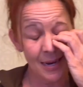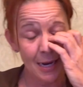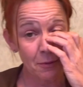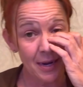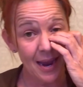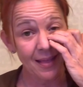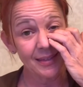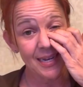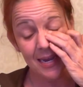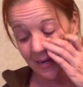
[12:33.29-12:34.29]
in
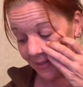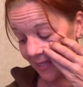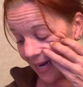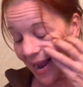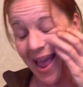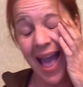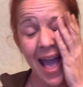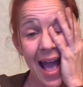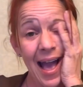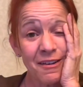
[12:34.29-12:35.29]
reality, did I
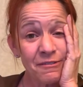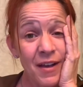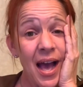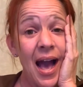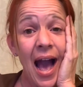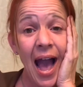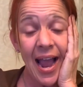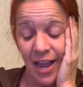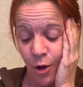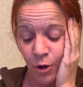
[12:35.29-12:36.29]
have
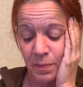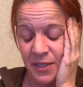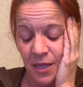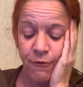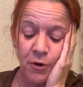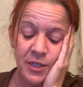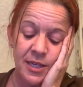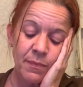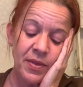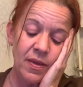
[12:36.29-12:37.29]
high hopes for
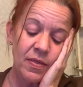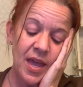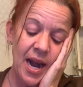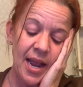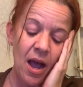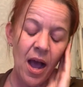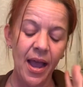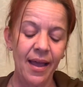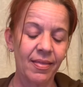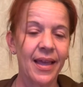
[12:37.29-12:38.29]
something that I
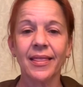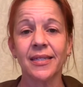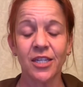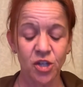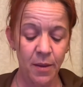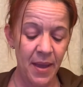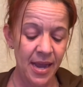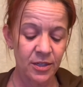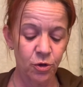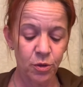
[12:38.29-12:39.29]
got at like the TJ
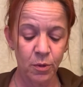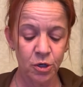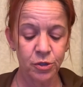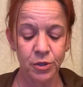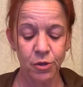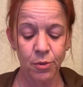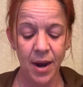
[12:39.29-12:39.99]
Maxx or the Marshalls or the